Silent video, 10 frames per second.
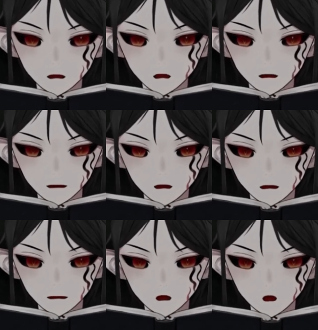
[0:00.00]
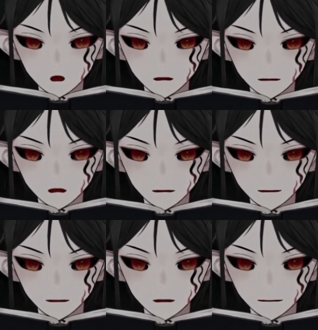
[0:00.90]
I found a pair of old
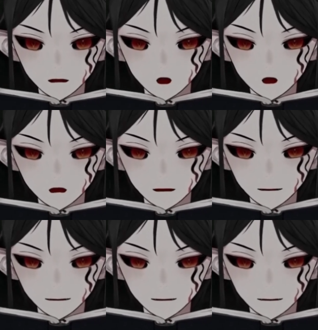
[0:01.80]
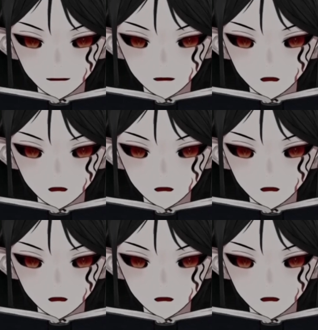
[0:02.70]
soup cans,